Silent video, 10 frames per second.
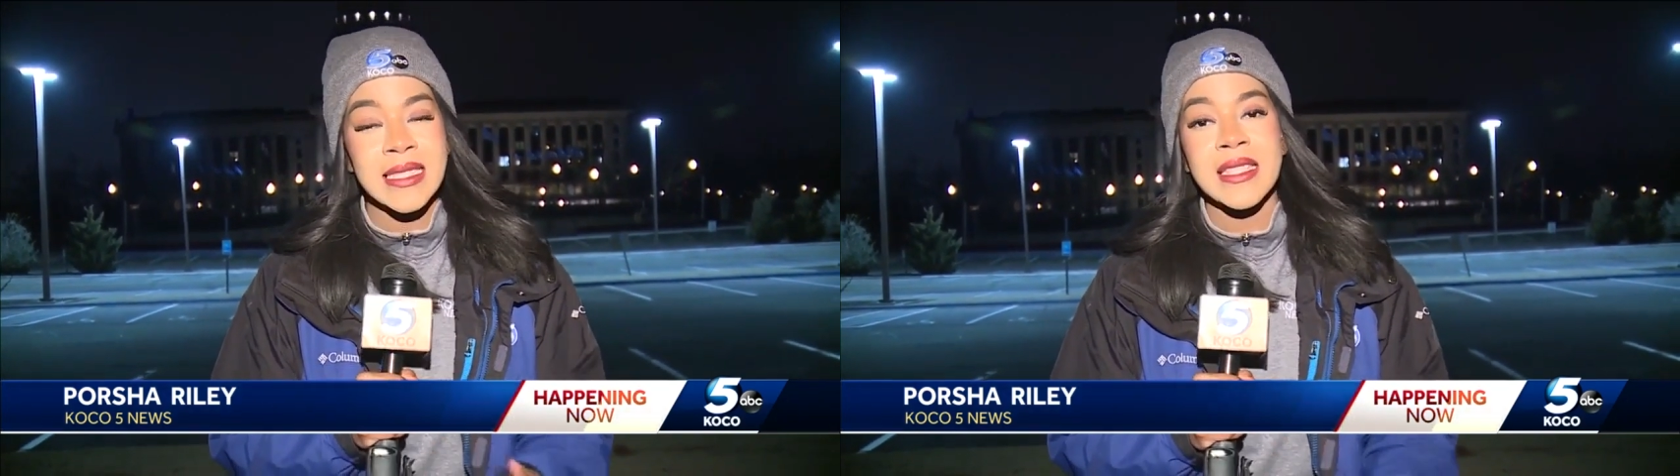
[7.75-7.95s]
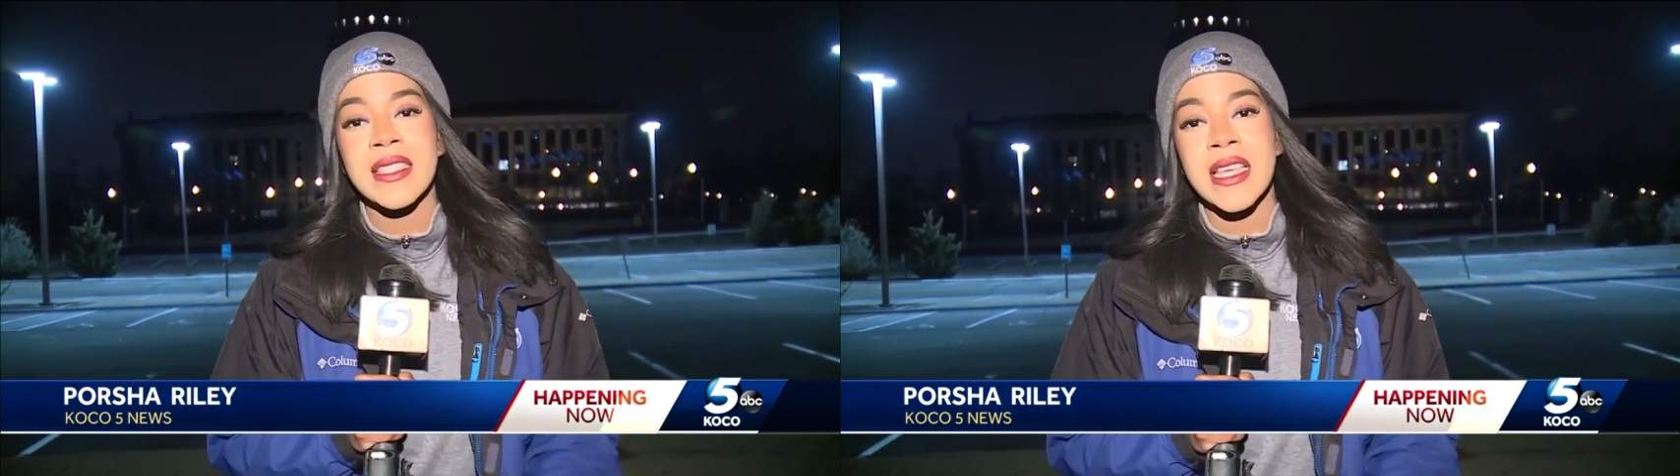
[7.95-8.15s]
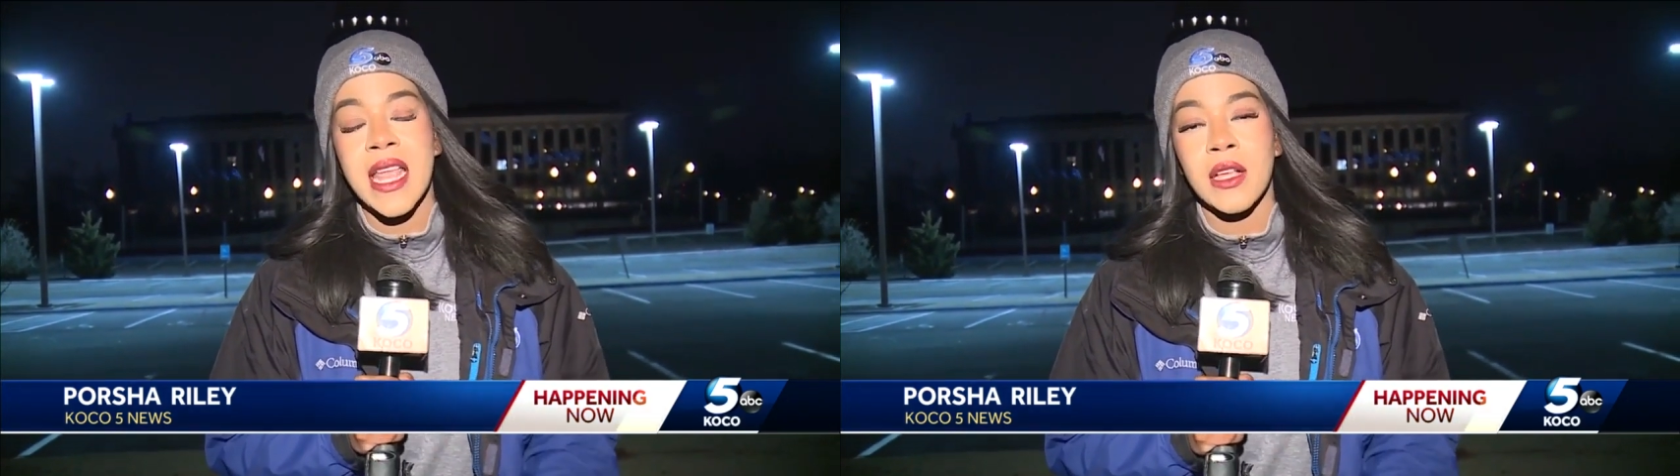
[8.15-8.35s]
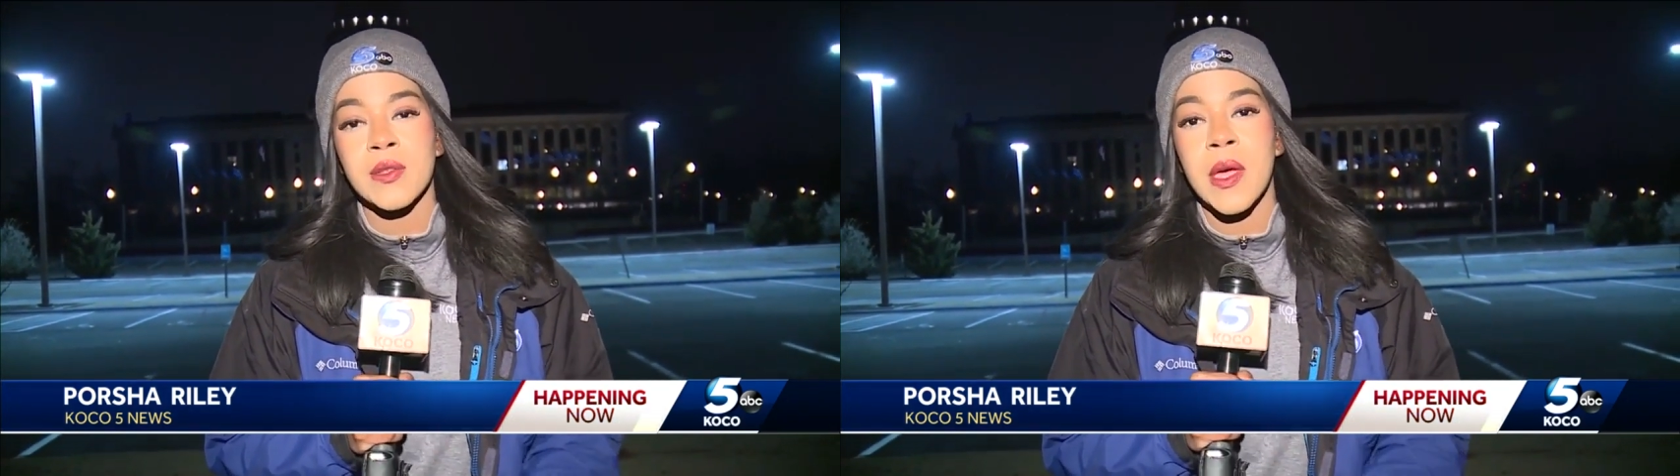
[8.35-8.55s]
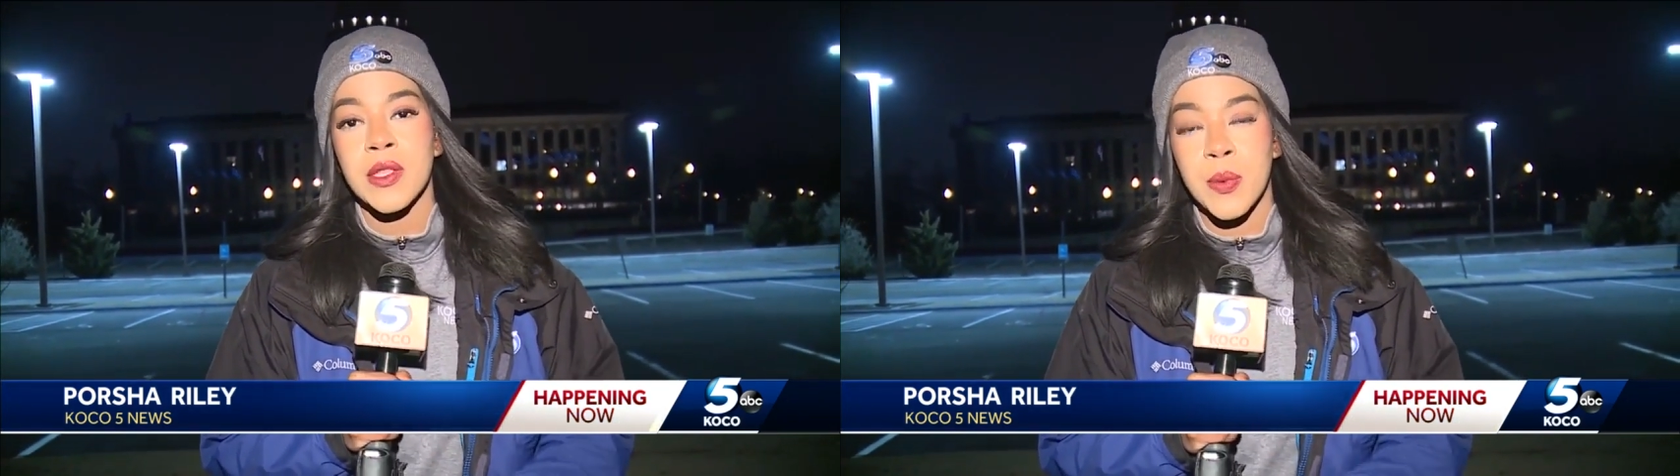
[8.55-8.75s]
He says the
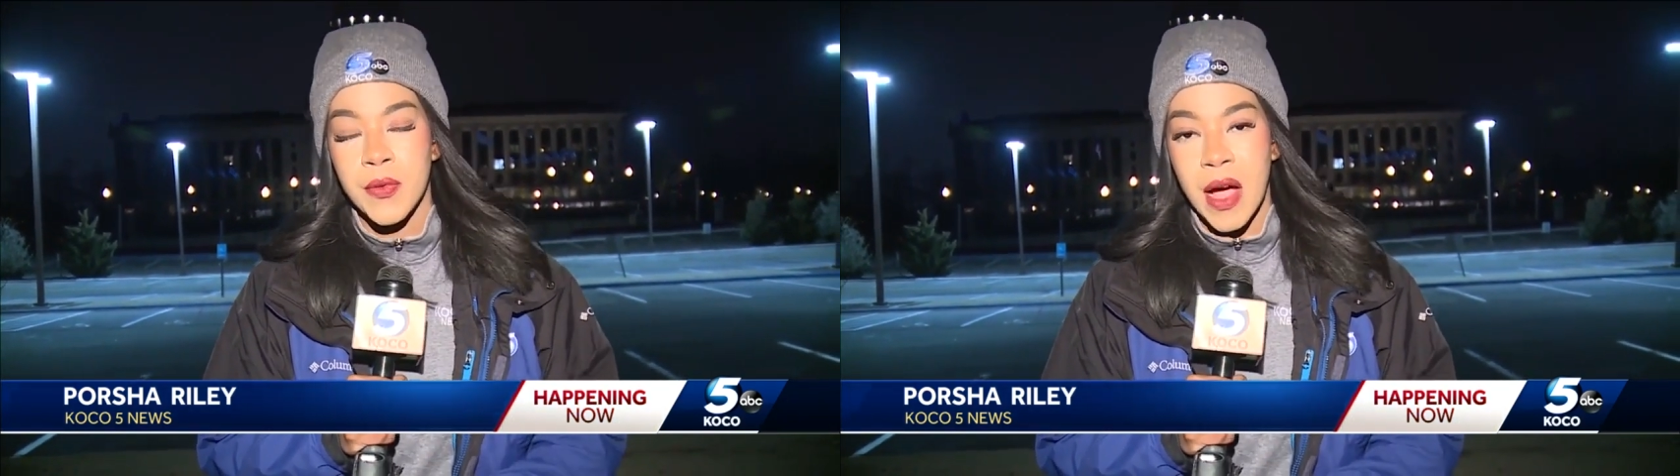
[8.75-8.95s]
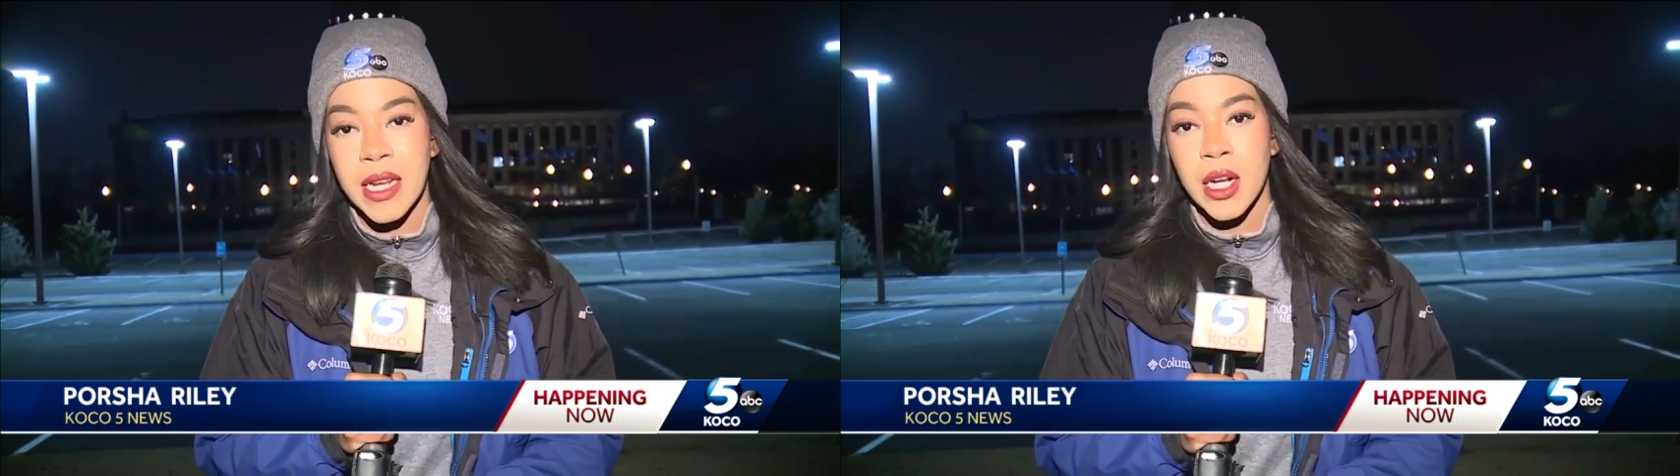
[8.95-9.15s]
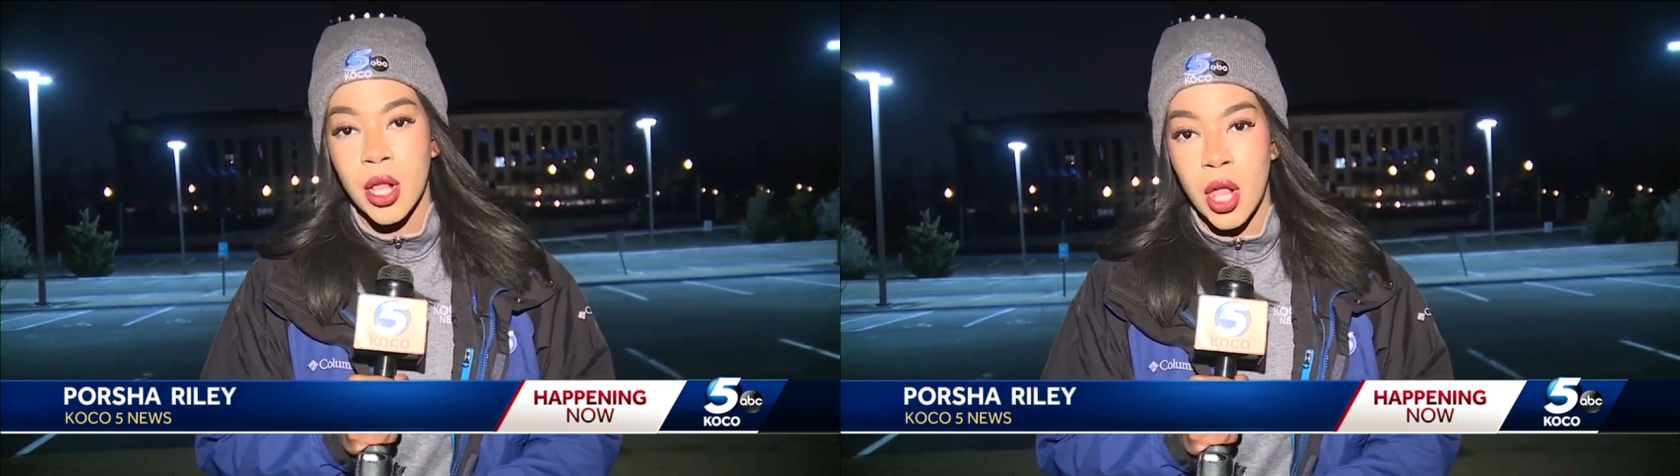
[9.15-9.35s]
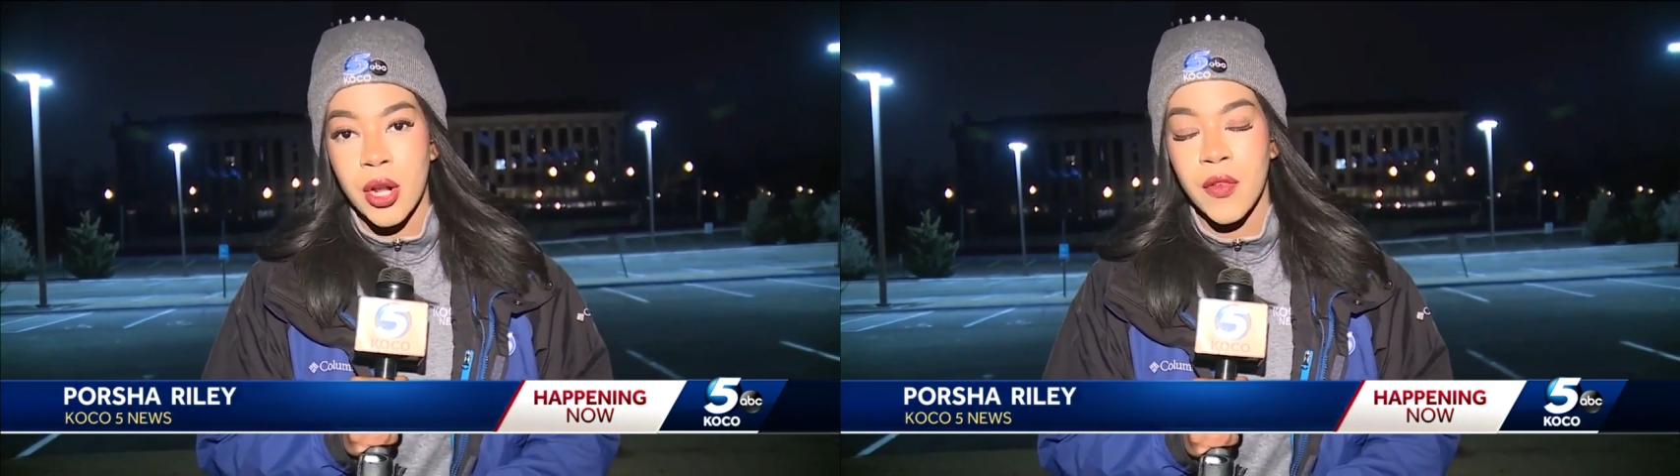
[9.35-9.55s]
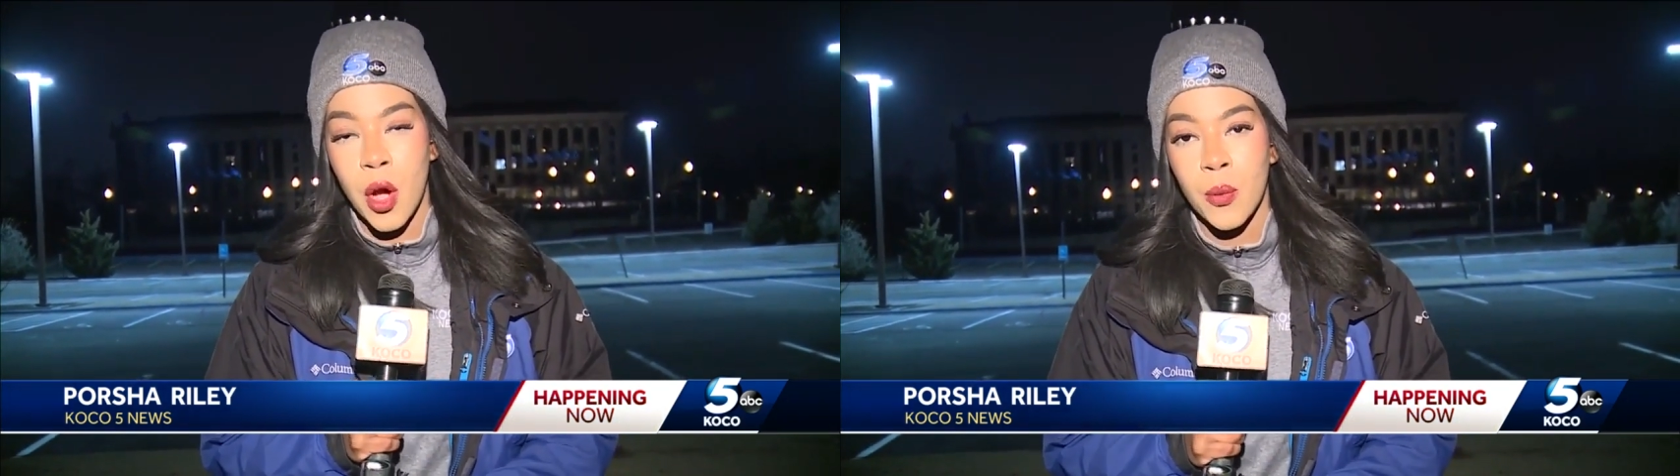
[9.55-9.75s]
announcement has provided a
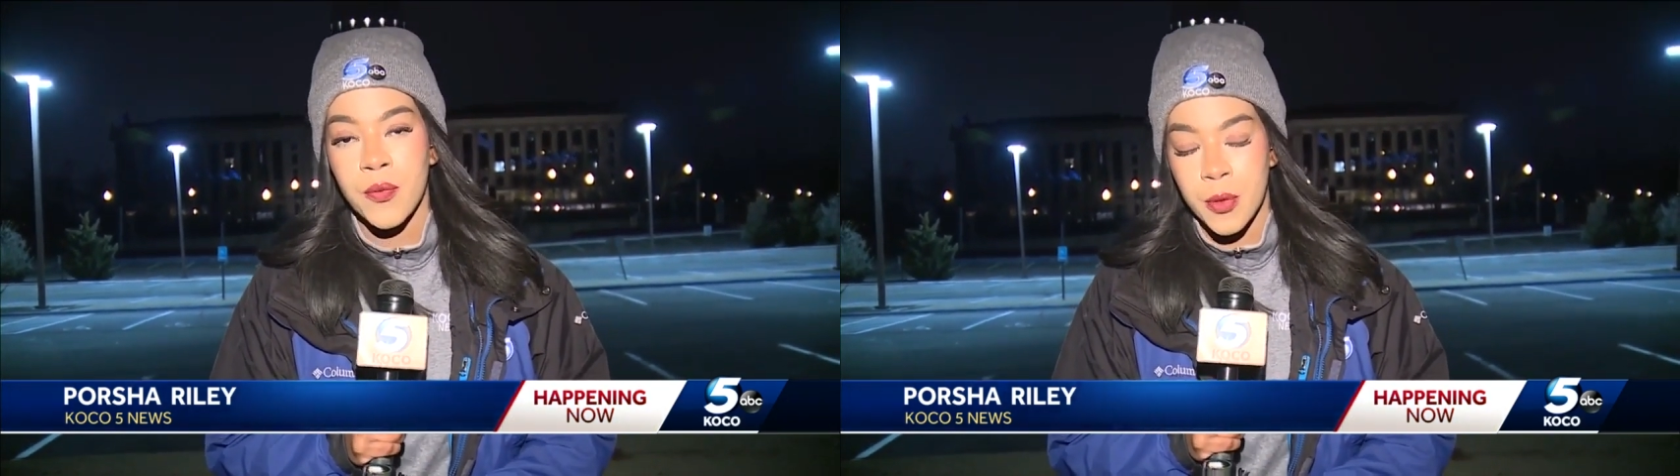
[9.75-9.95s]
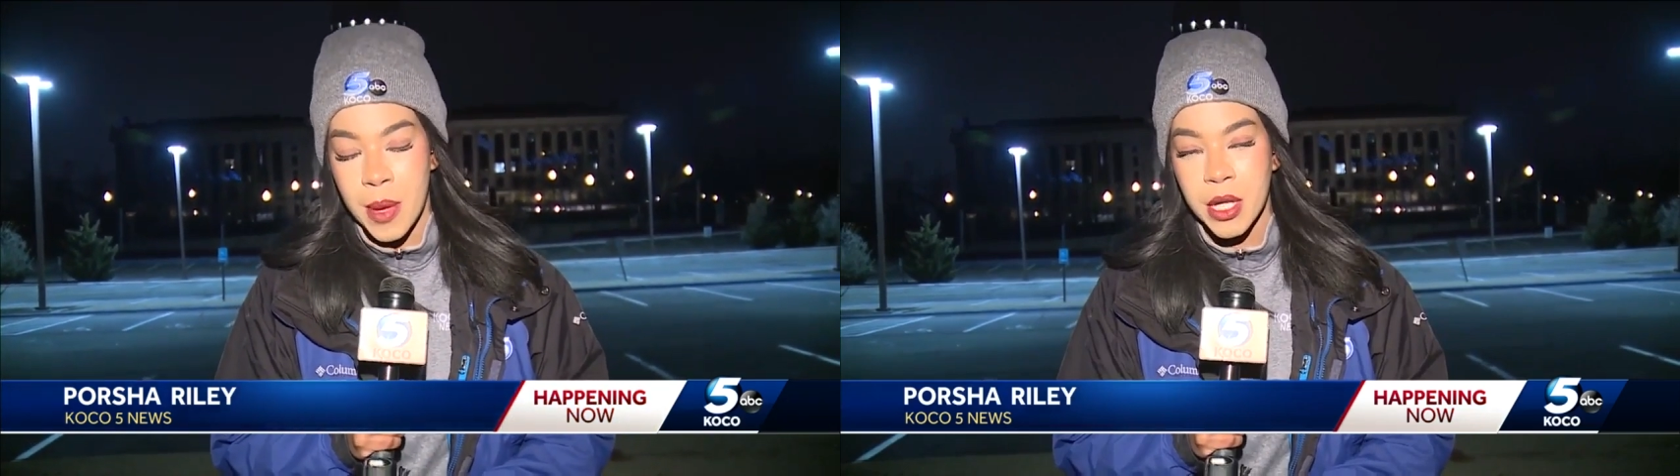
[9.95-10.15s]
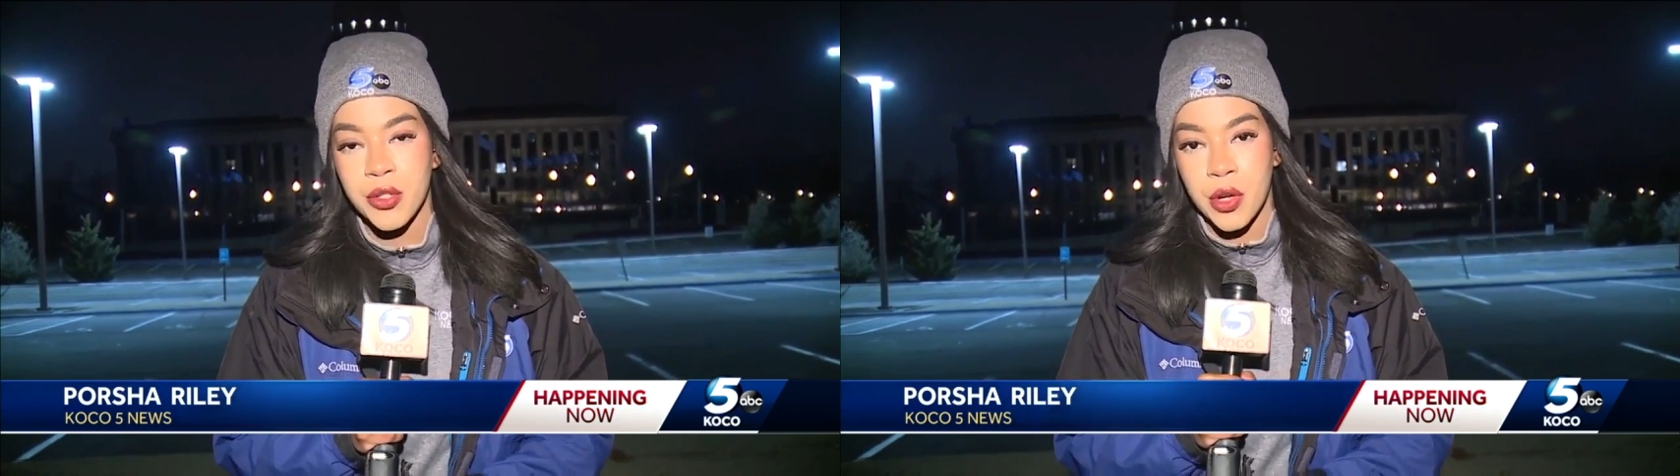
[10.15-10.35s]
lot of hope for many